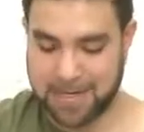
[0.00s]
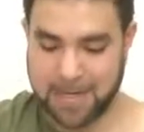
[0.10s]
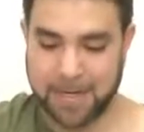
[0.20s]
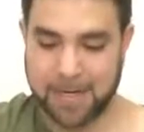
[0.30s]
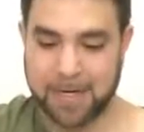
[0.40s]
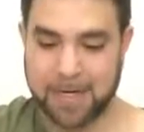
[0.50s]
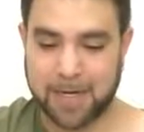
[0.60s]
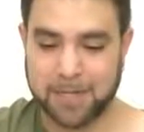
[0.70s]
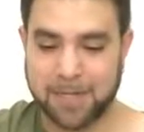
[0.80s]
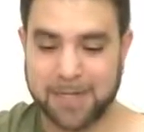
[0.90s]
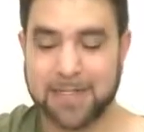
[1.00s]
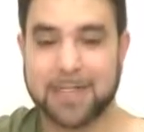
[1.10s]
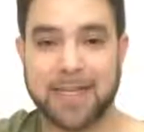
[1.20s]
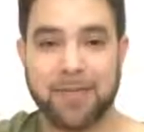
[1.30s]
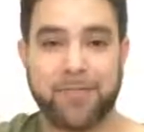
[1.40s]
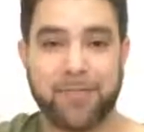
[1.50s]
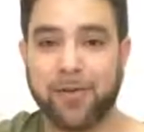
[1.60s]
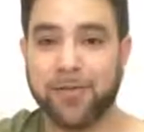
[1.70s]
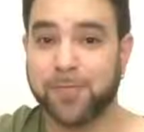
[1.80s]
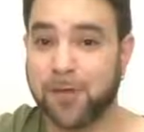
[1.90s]
in the same
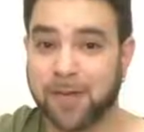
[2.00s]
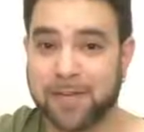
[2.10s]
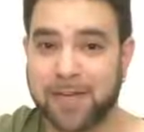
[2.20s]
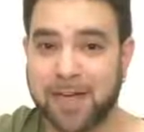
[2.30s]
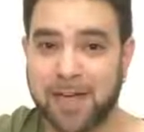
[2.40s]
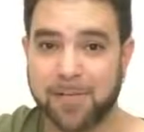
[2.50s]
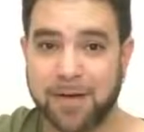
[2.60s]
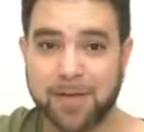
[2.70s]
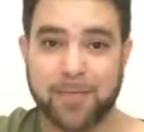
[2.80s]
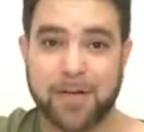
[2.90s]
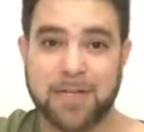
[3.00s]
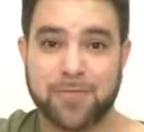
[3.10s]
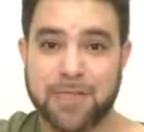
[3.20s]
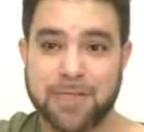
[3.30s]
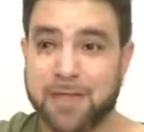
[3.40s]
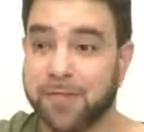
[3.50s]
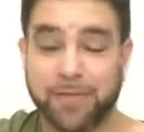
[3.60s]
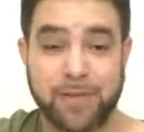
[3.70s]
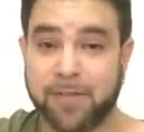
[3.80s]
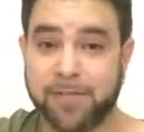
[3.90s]
volume all the time, otherwise it would sound
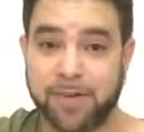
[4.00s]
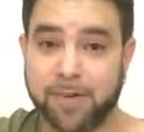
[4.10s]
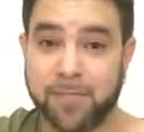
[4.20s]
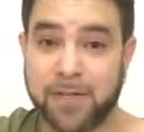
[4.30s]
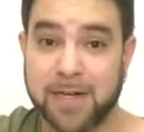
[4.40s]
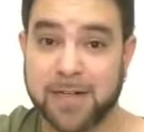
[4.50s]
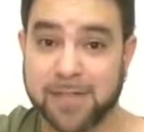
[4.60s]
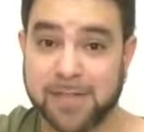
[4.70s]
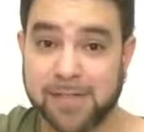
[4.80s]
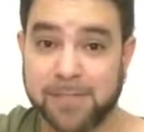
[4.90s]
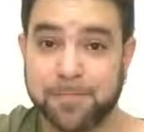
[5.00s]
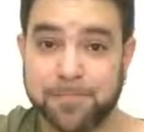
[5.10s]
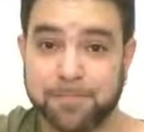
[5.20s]
very, very monotonous.